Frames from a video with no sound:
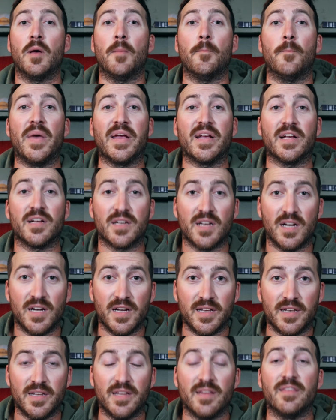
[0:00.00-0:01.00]
make a
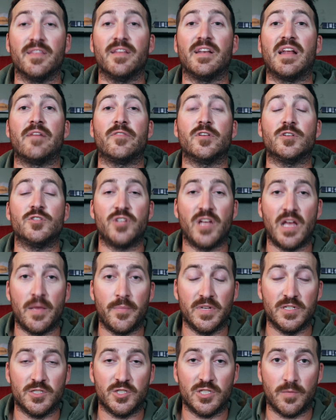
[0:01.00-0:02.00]
cut, then have your
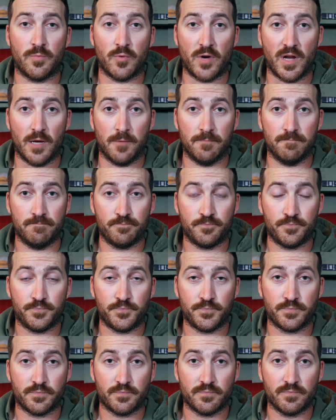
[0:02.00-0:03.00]
championship round.
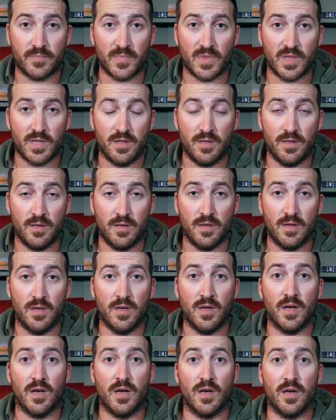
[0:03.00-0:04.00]

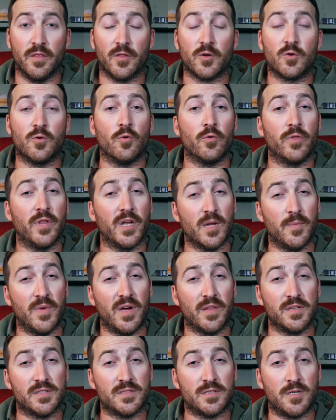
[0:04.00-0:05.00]
The cool thing
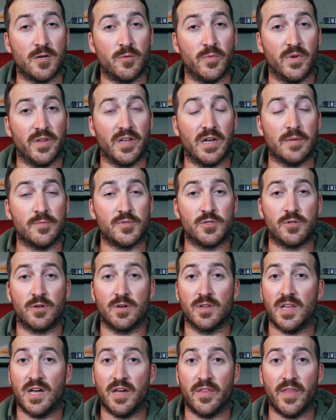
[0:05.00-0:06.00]
about this tournament that I'm sure
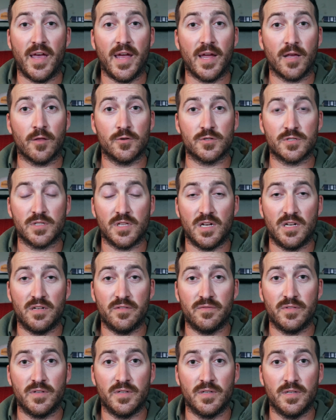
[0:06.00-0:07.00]
a lot of the anglers
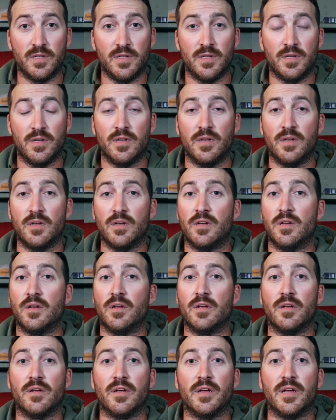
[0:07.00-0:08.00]
love,
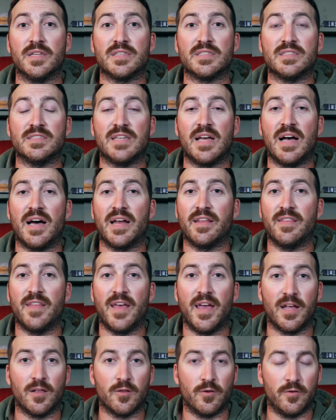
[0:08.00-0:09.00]
it's not in the
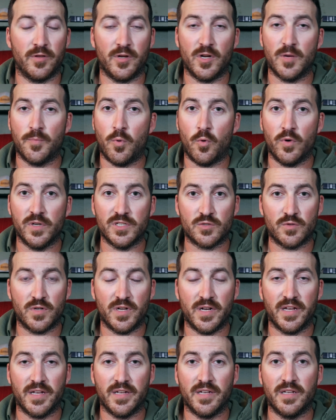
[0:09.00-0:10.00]
angler of the year points
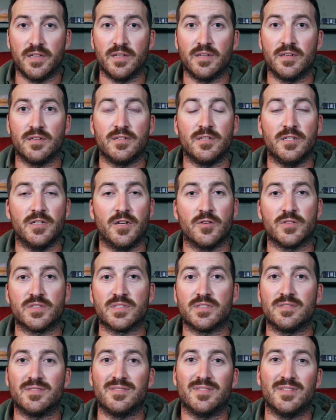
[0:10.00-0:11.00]
running. You know,
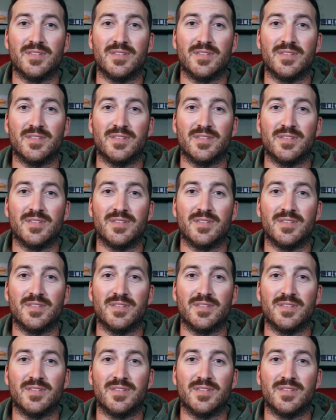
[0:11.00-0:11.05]
it's,